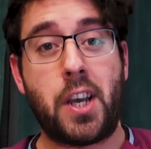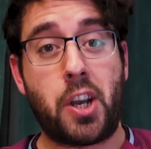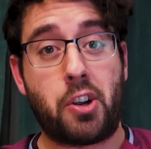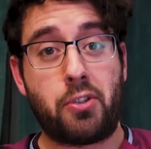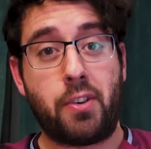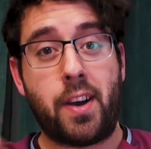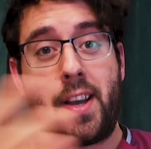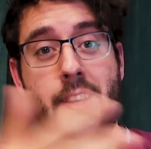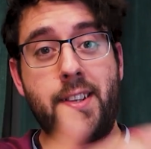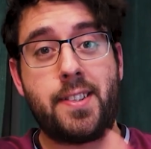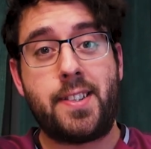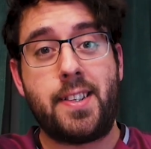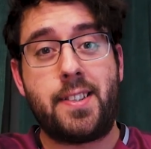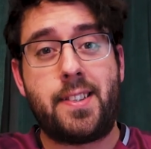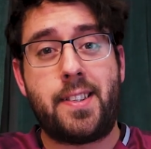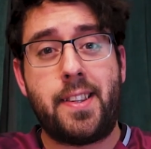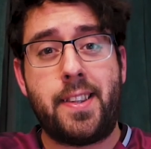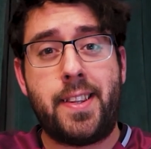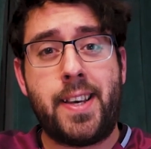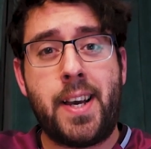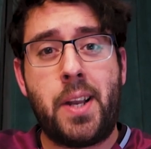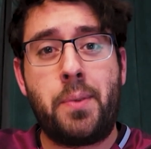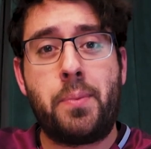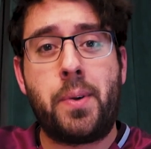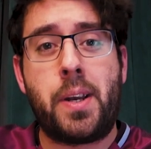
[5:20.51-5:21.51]
A great assist
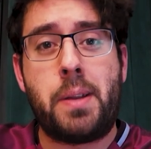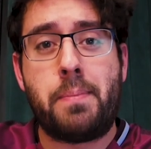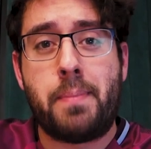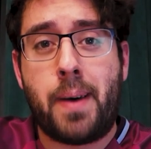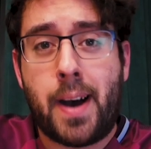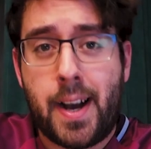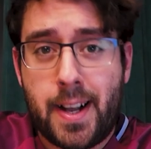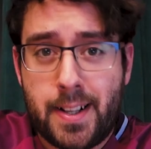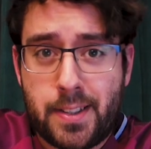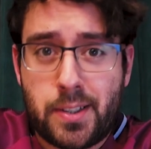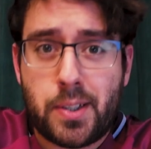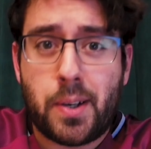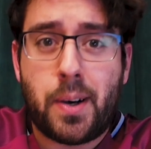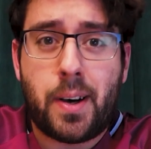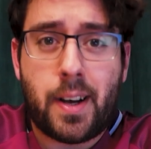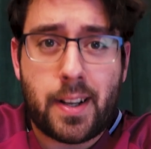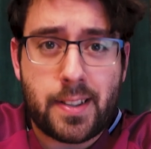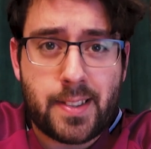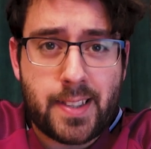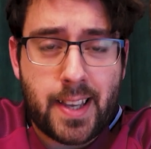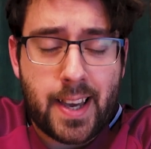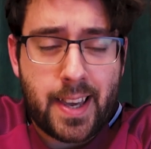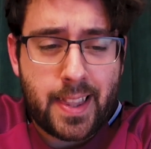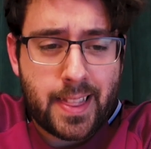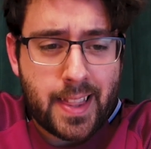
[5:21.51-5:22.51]
at the end when he mattered, so
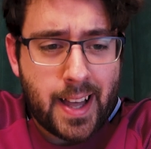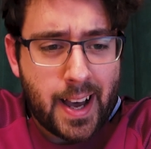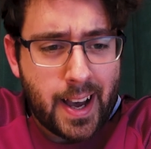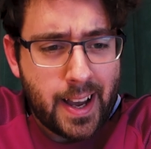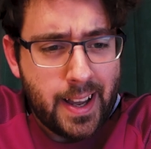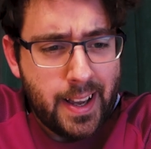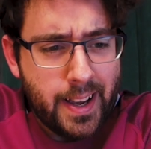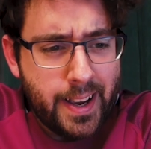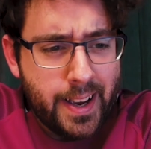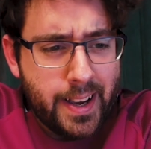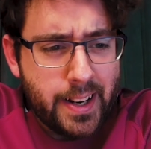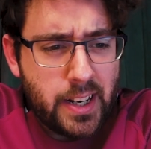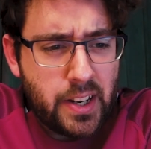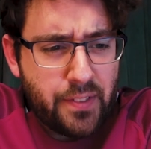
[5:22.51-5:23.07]
I'll take that.